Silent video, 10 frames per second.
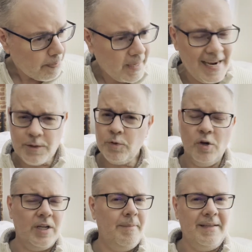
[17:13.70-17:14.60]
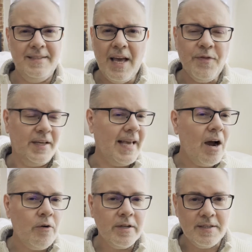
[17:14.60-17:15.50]
Guys were talking about death and
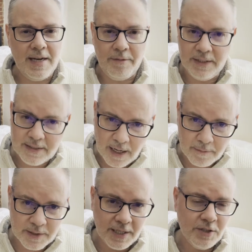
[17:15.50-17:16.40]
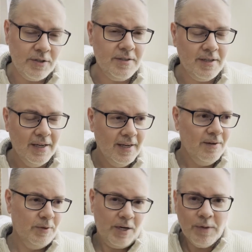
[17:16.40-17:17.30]
cowardice and having these conversations,
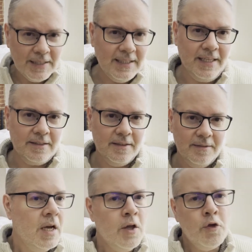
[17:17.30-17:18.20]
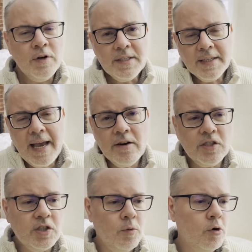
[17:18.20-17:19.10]
which I really liked. The rest of the
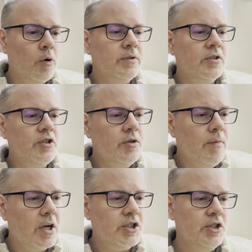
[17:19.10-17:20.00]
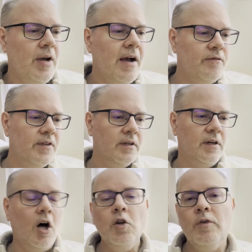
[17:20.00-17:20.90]
characters I won't go into too much. You have the
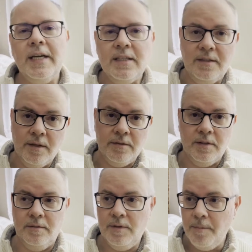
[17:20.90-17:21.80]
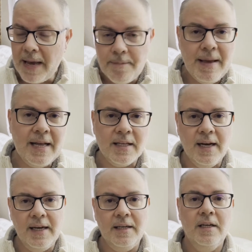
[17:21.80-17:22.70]
Ulric, the, the, the main bad
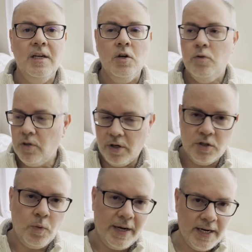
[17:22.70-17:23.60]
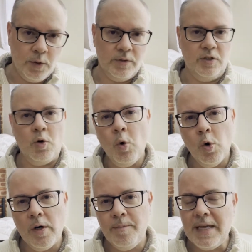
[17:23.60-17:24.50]
guy, who's on his way here with his horde.